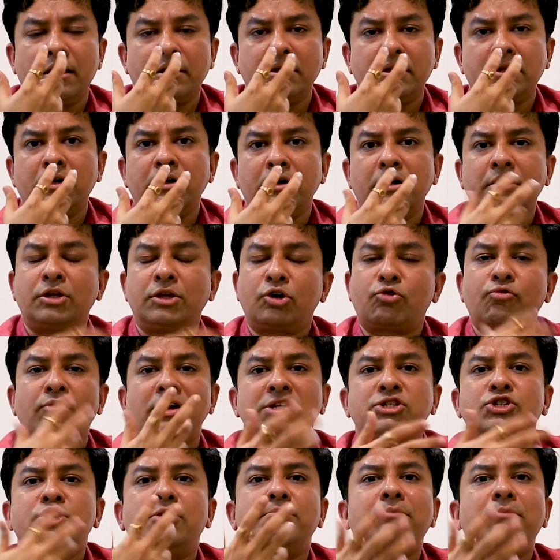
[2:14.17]
The
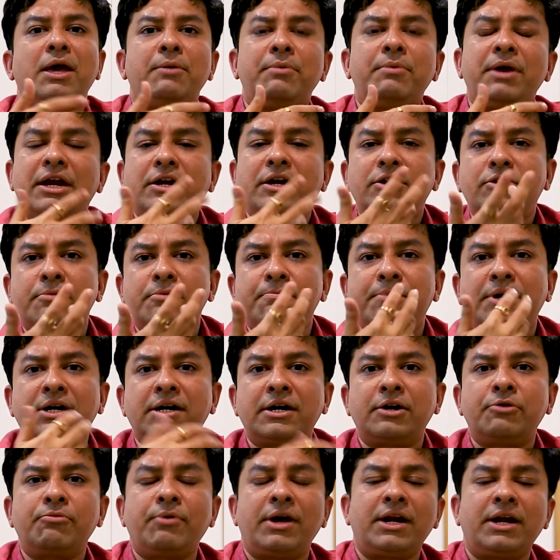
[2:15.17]
question may be
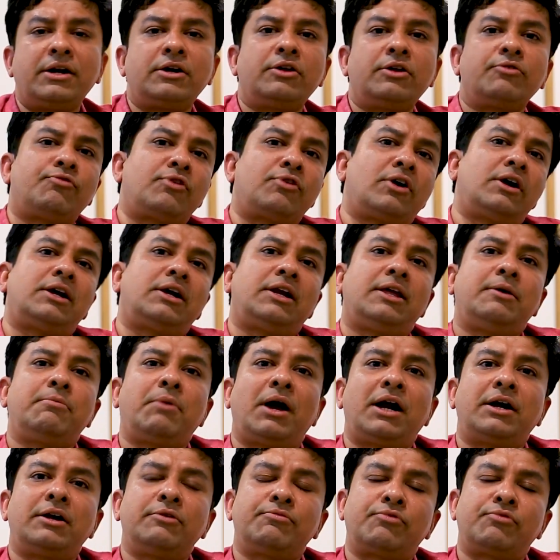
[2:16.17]
interpreted very differently
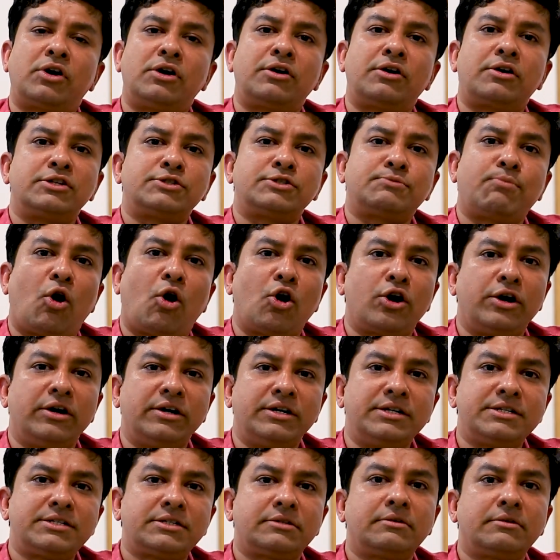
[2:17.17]
by different
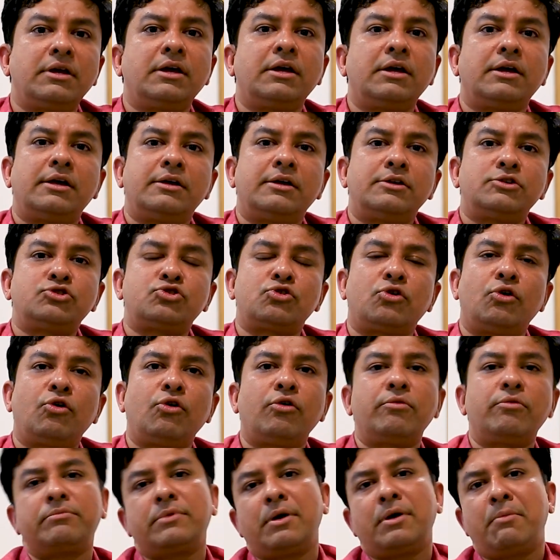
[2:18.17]
respondents.
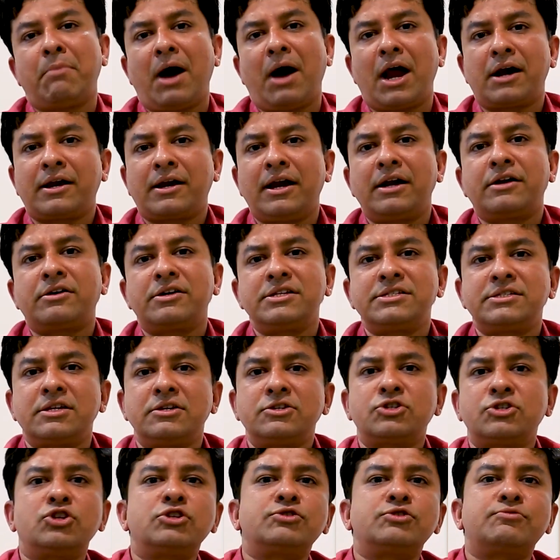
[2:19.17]
So market
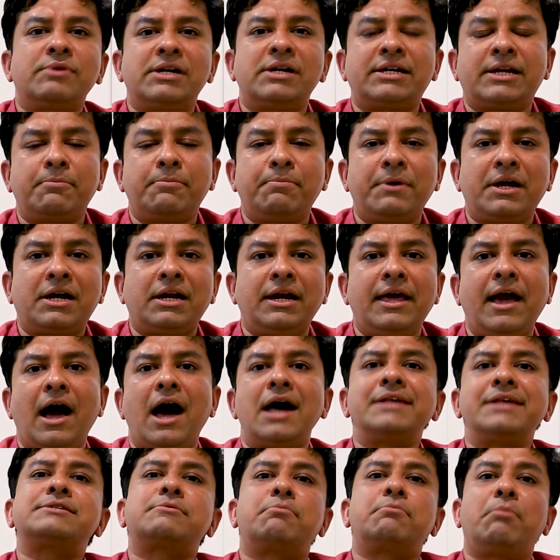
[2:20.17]
researchers will typically
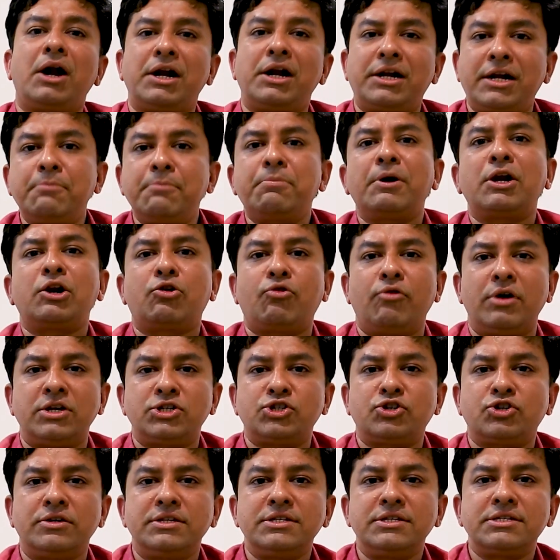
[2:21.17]
ask multiple
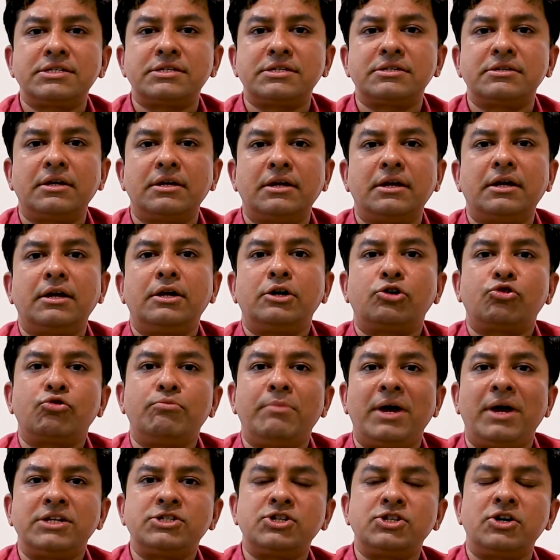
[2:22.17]
questions to
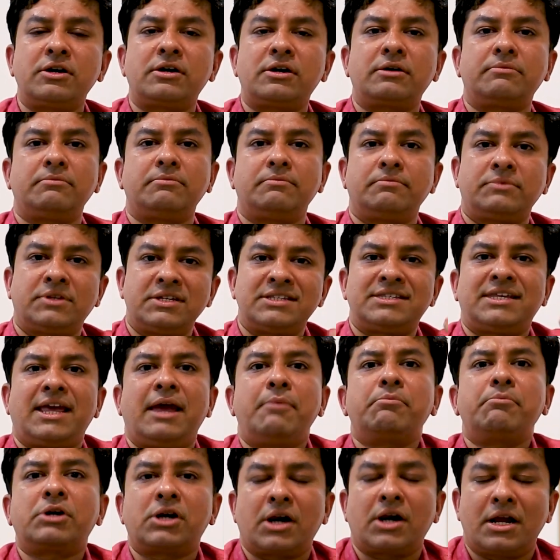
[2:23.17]
measure the
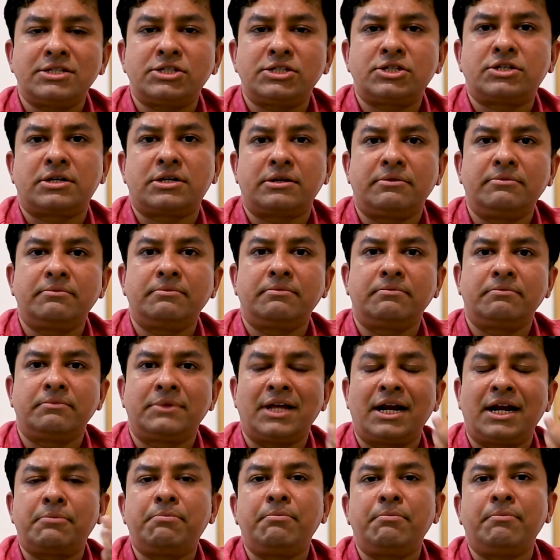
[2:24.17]
same trust
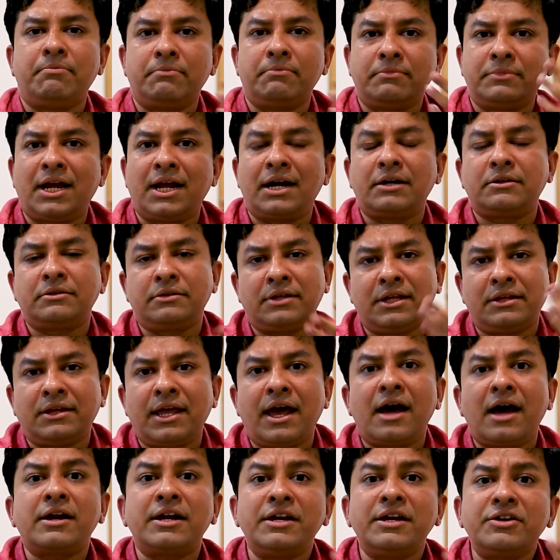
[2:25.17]
that
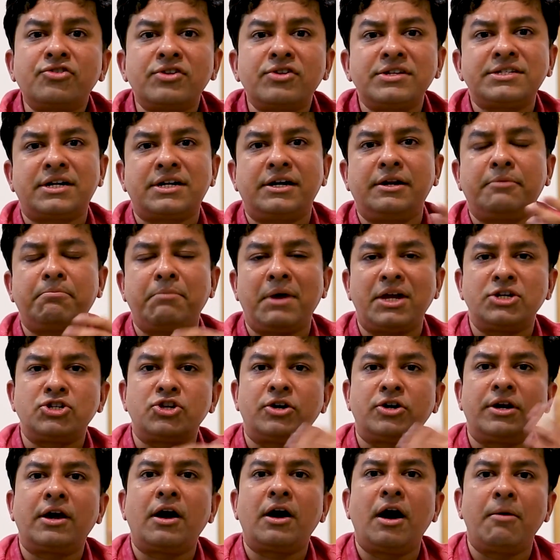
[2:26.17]
they are interested in
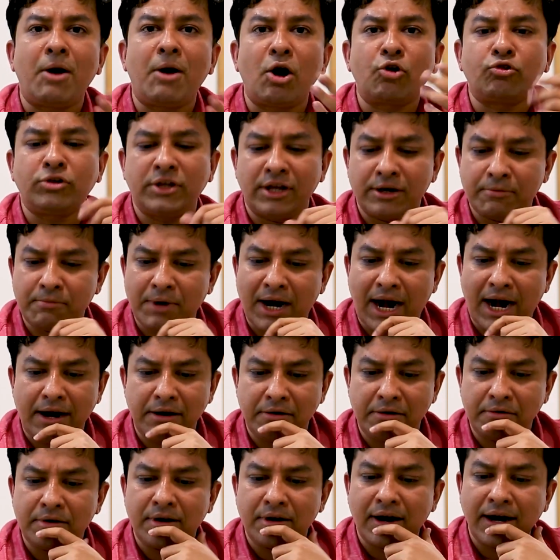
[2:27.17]
measuring about their
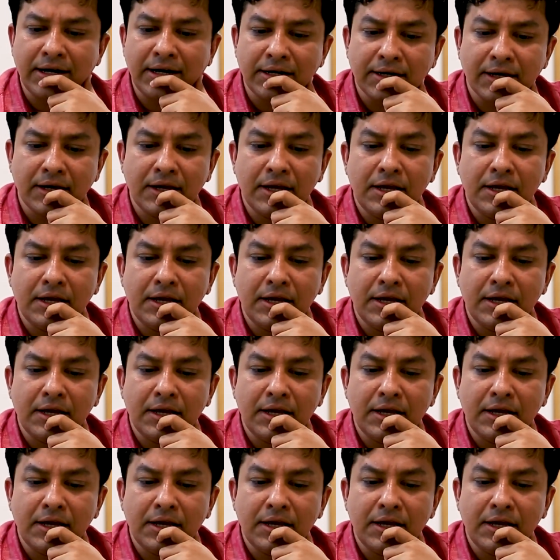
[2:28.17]
brand, right?